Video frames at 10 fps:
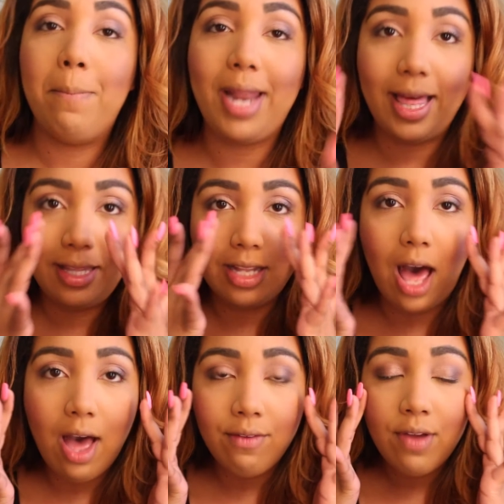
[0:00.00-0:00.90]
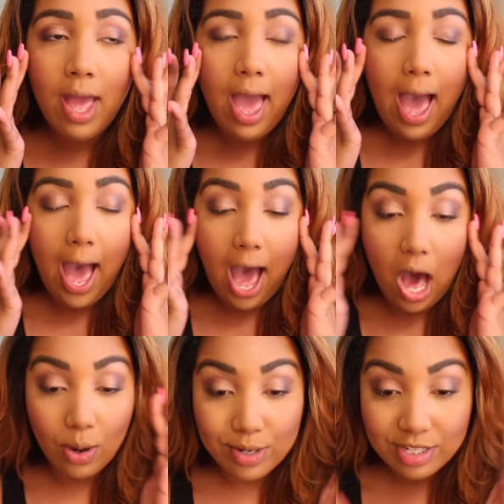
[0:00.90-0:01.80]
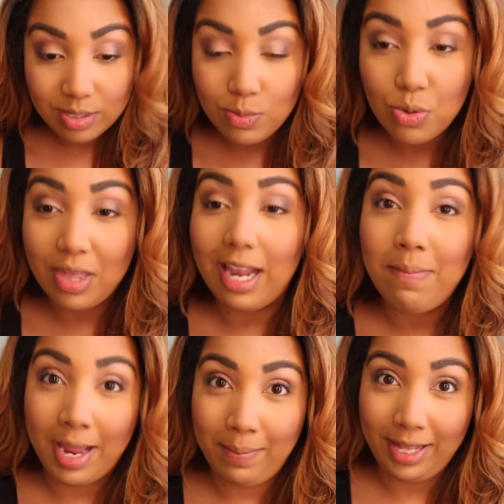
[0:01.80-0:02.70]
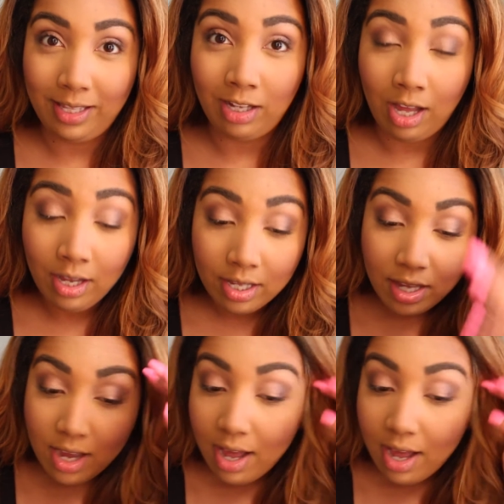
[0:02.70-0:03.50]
but I love how smooth it made me look,